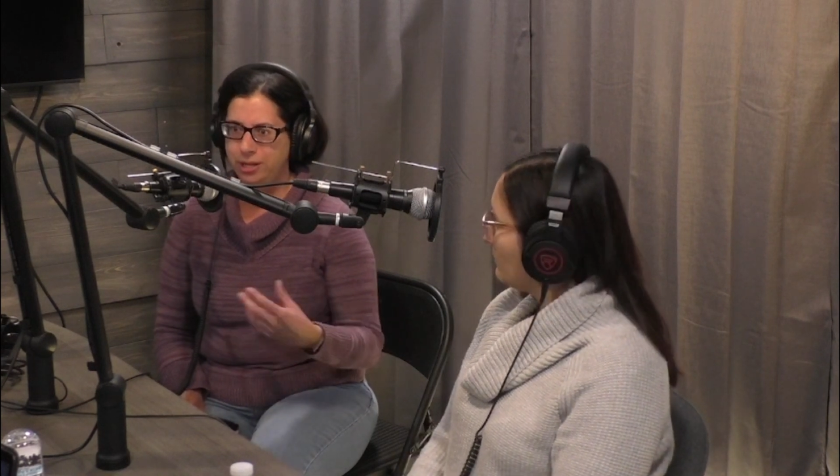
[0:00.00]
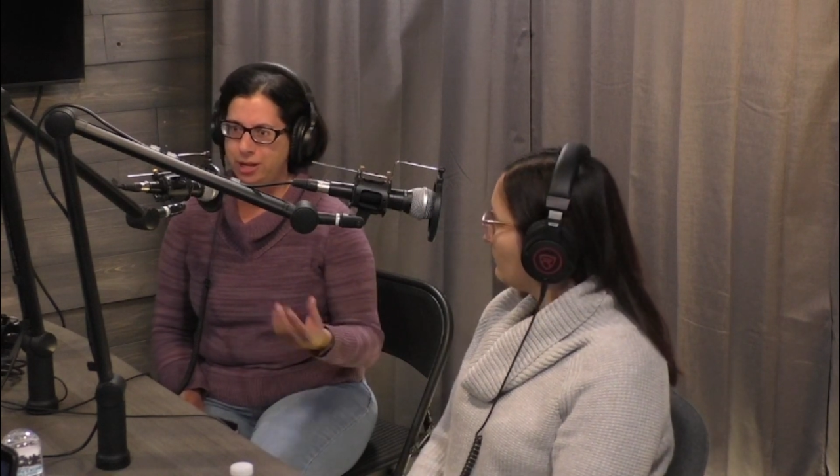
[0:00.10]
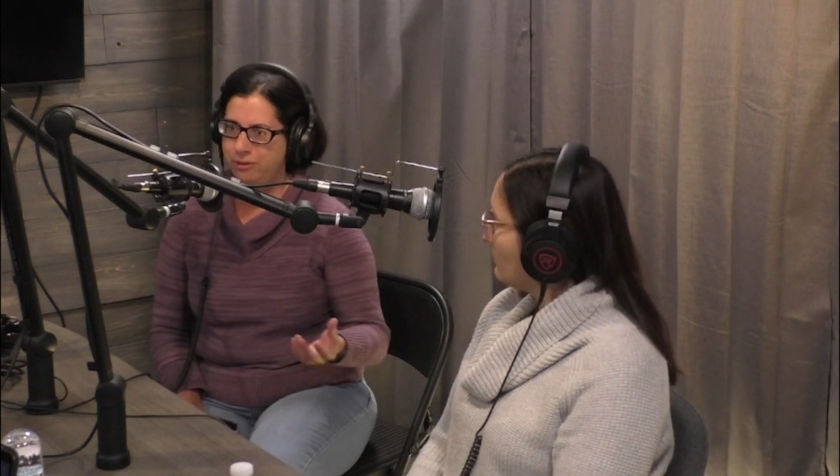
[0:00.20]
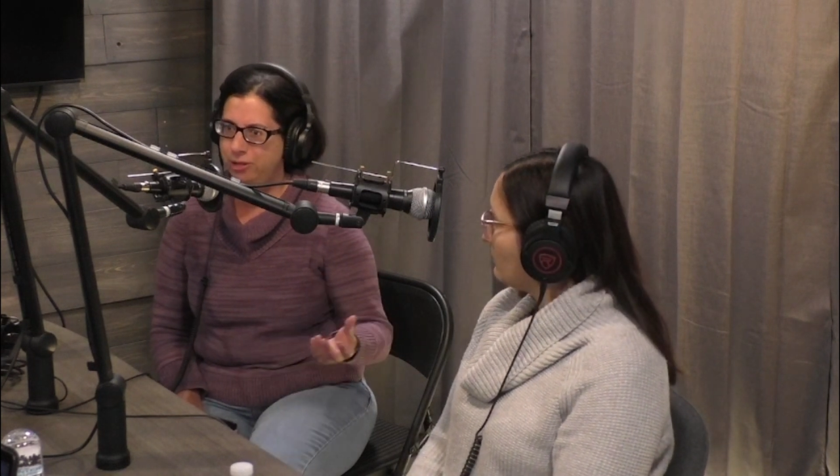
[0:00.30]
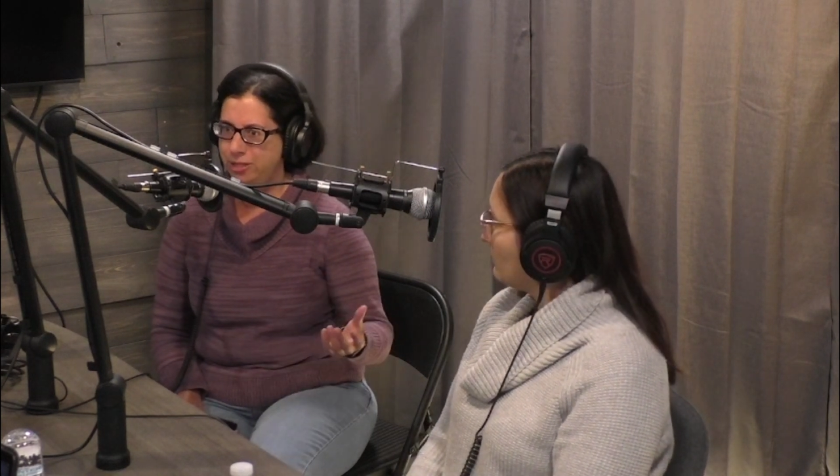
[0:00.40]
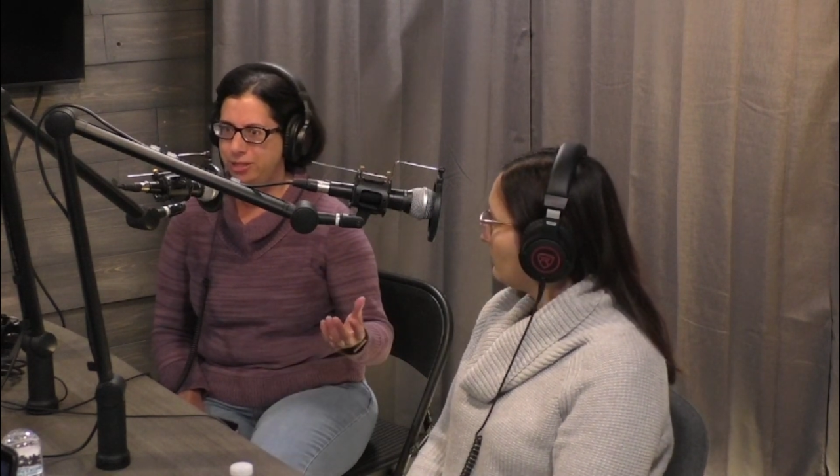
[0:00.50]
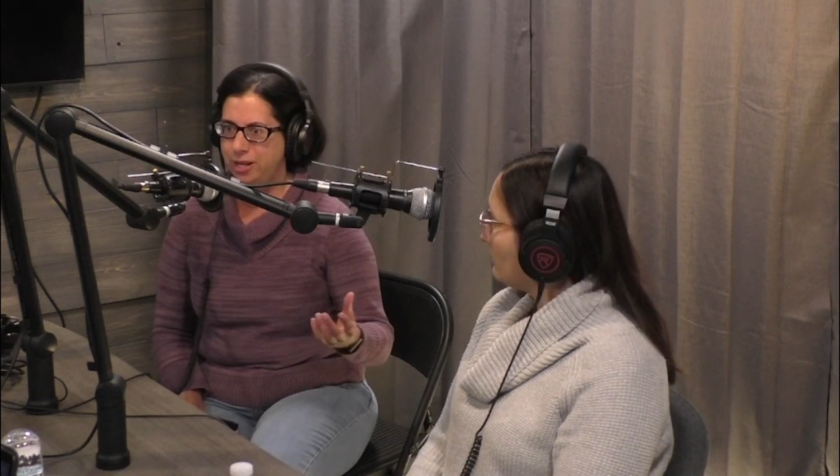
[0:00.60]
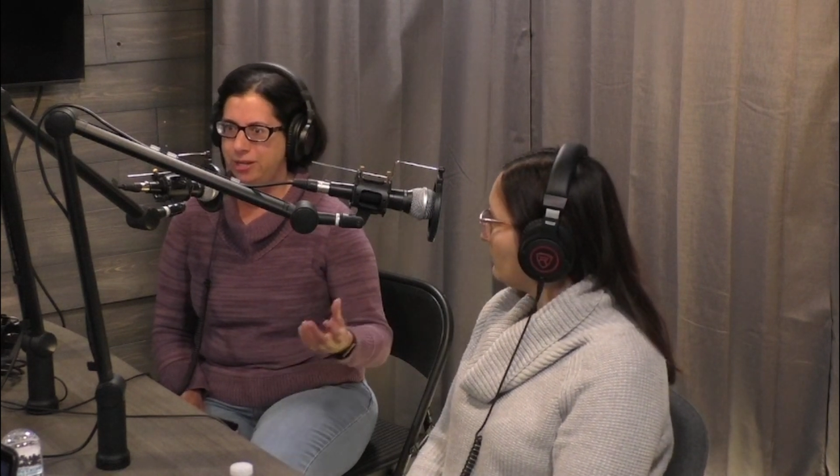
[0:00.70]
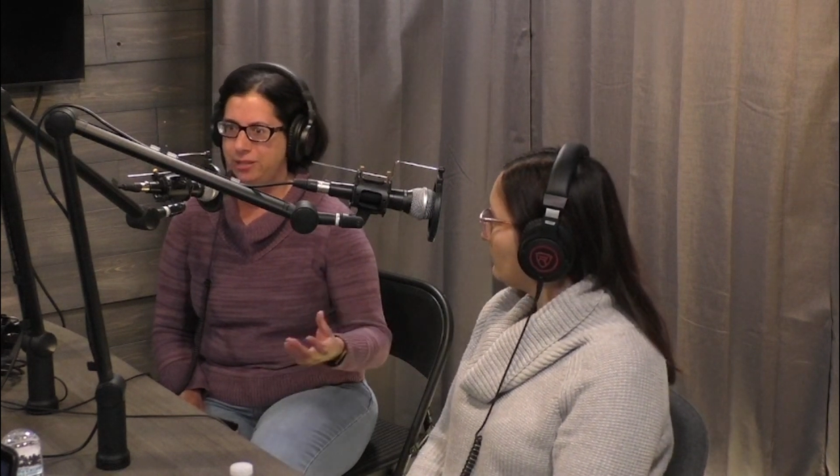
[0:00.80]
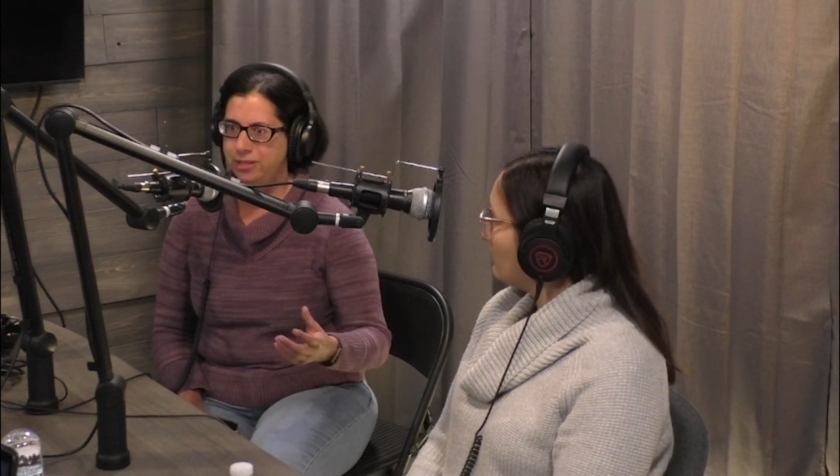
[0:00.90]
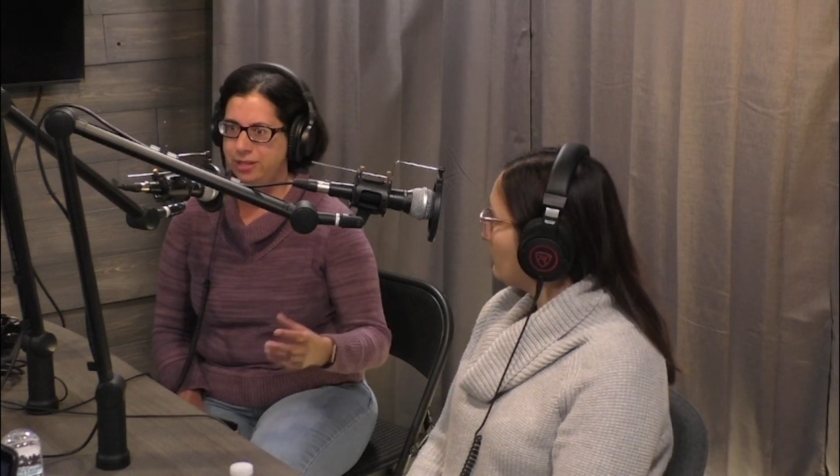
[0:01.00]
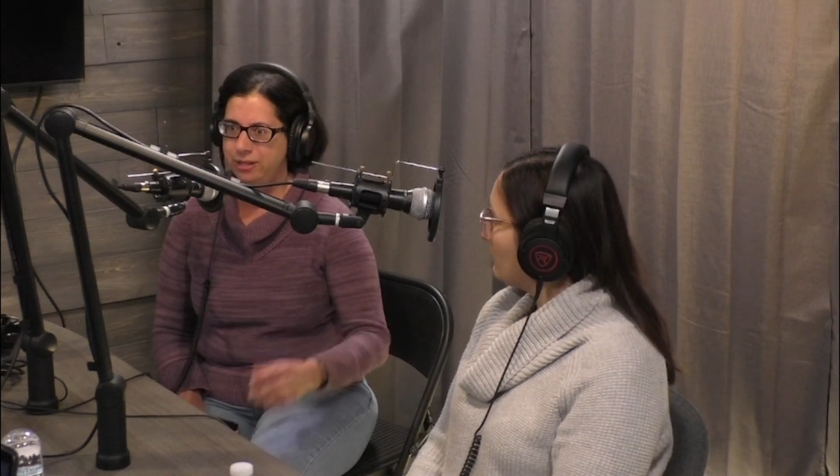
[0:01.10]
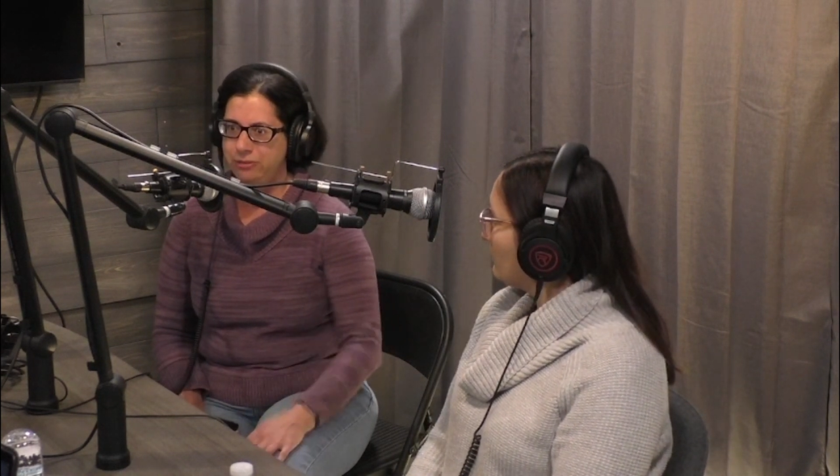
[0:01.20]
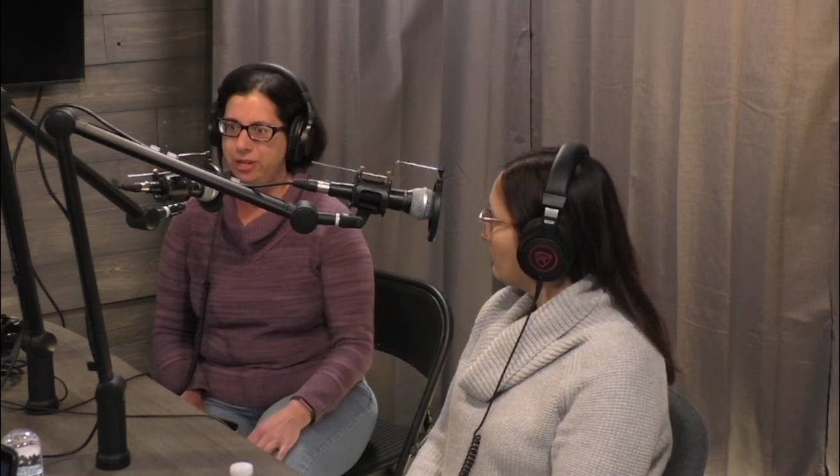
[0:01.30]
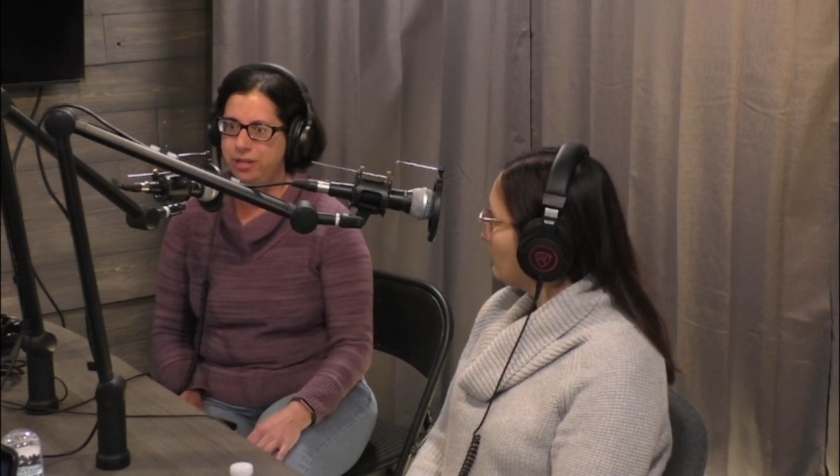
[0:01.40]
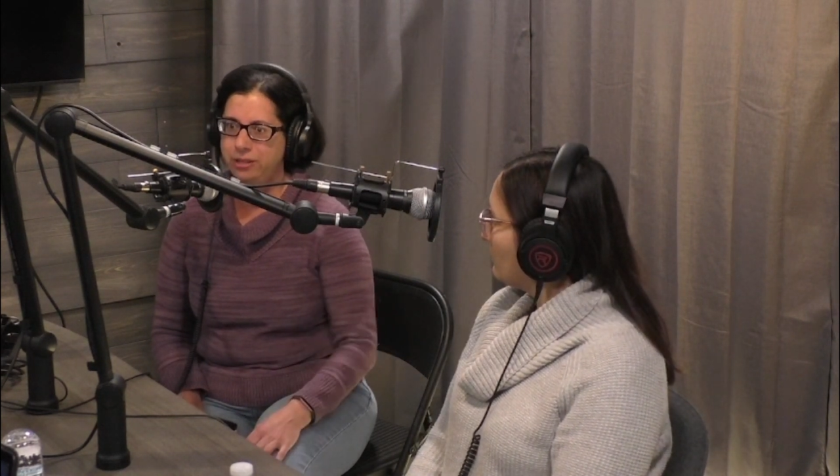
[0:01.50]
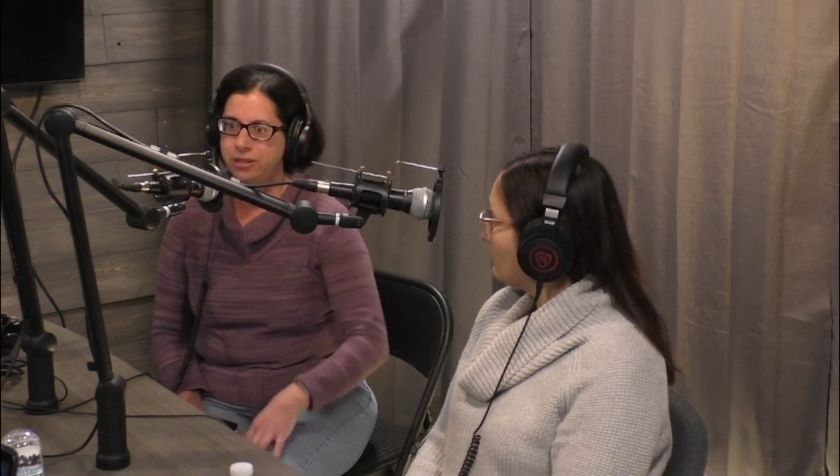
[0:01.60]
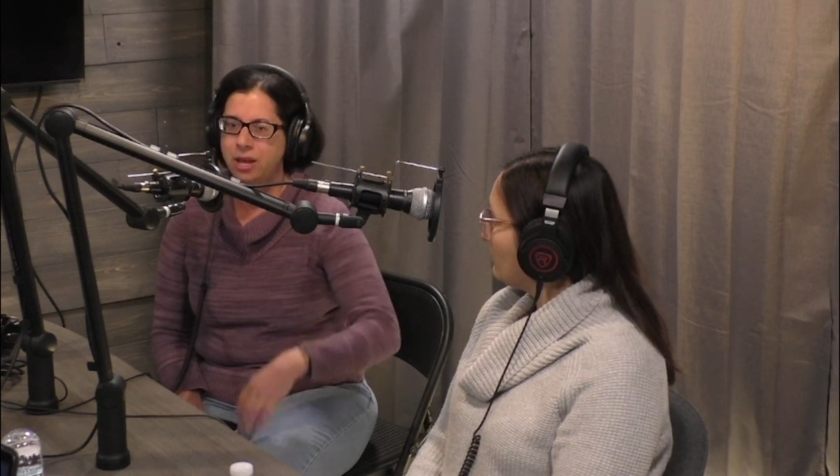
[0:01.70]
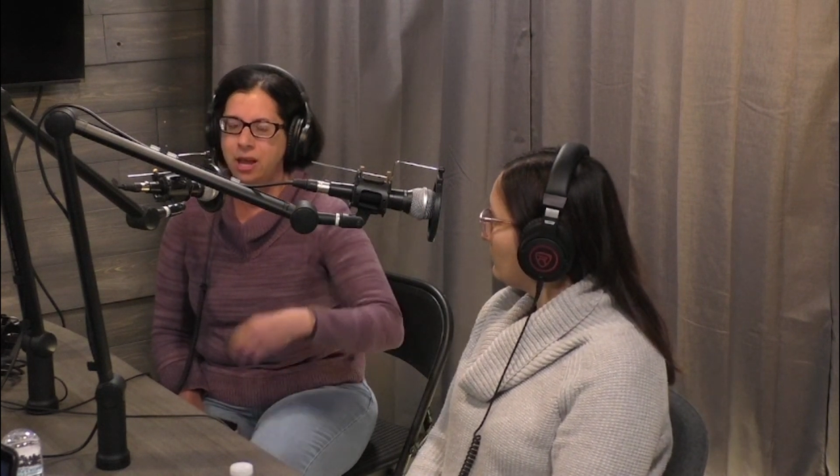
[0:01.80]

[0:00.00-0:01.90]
have any ties to that event